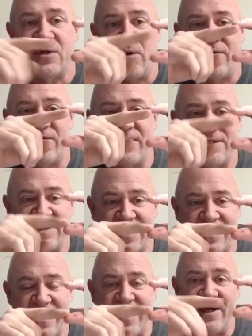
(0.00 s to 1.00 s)
if this is
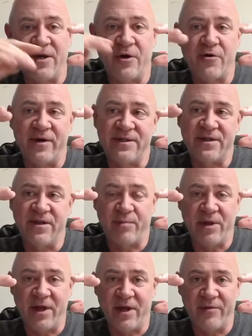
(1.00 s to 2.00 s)
at 90 degrees to the
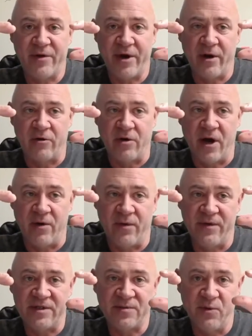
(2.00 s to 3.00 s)
plane of your aileron, when
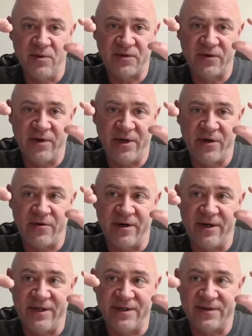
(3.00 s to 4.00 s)
this moves 30
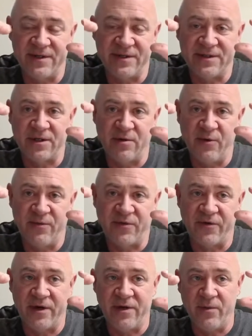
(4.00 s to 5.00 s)
degrees, this is gonna move
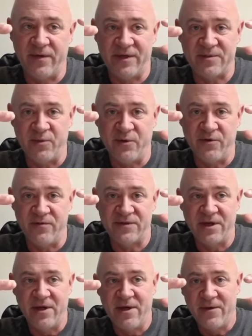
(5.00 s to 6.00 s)
30. When this moves
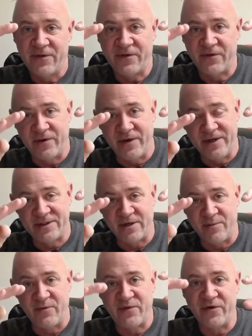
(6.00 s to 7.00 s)
30, it's gonna
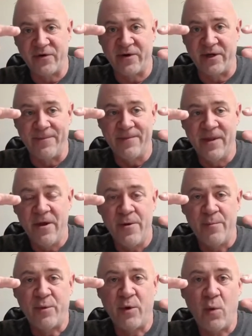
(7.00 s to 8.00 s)
move 30.
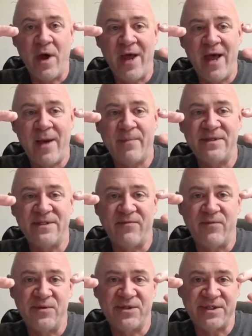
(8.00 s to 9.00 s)
But what happens if
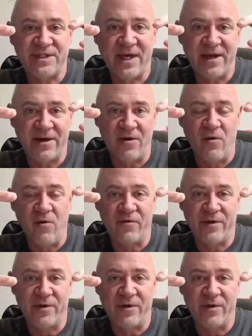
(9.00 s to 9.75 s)
you set it over